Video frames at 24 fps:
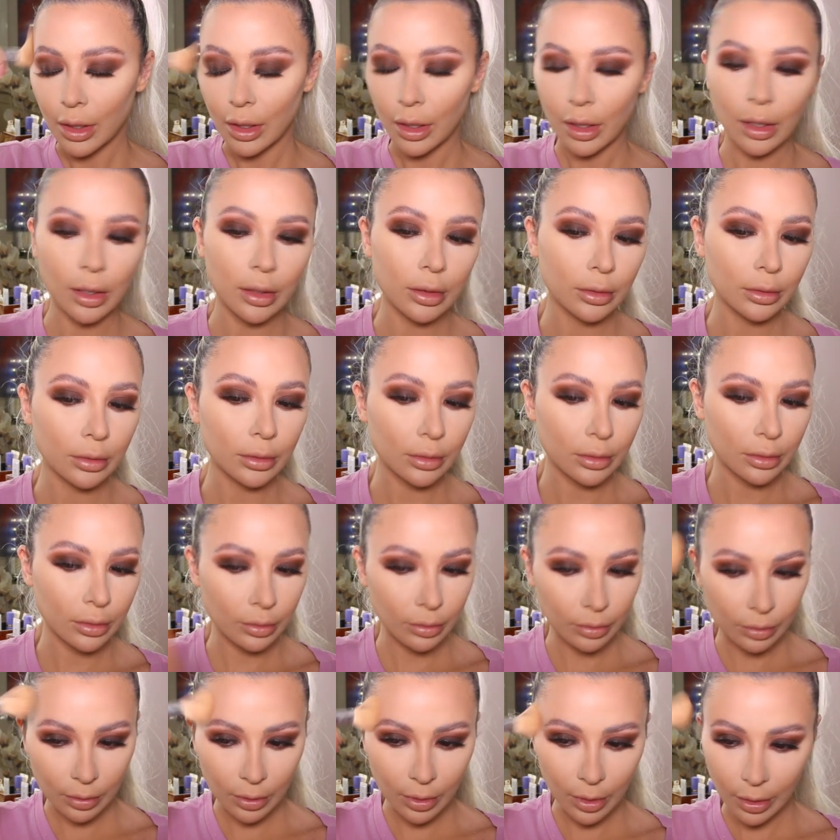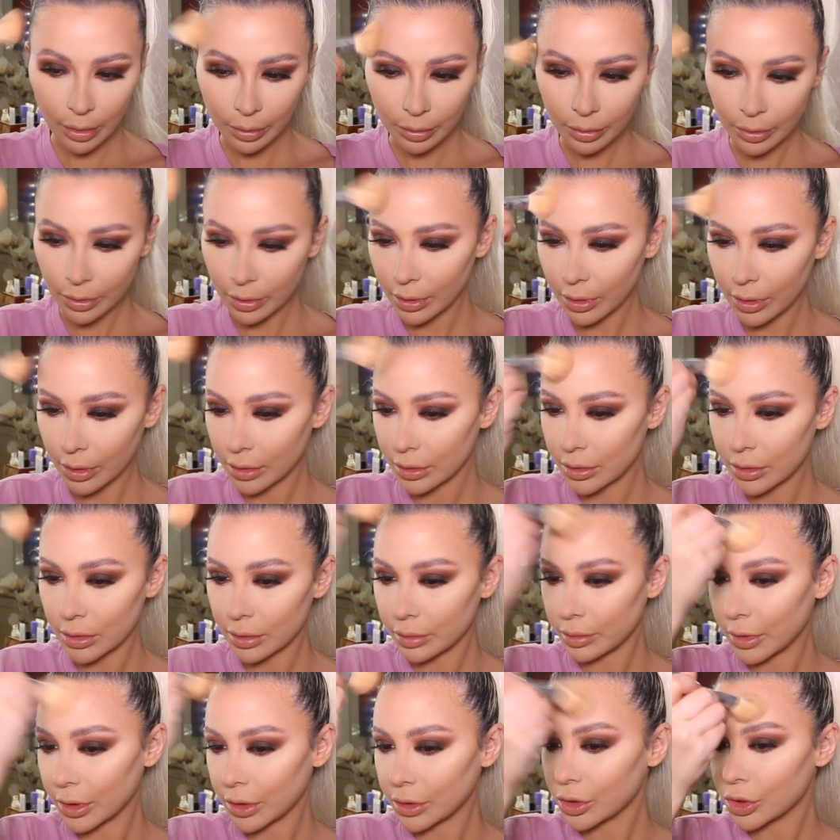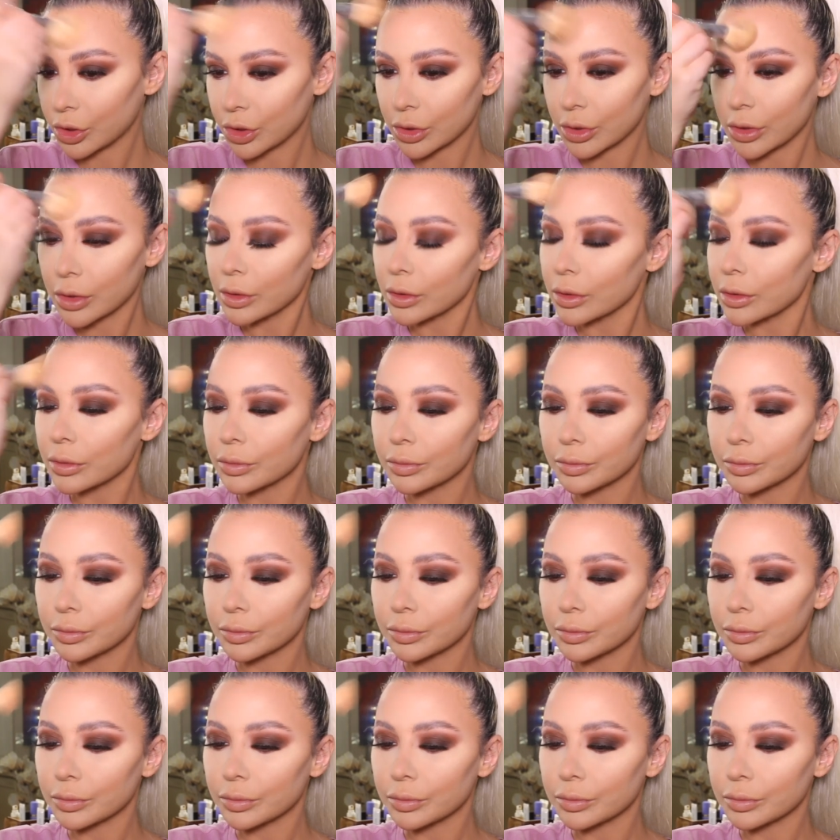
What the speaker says: add a little warmth and dimension,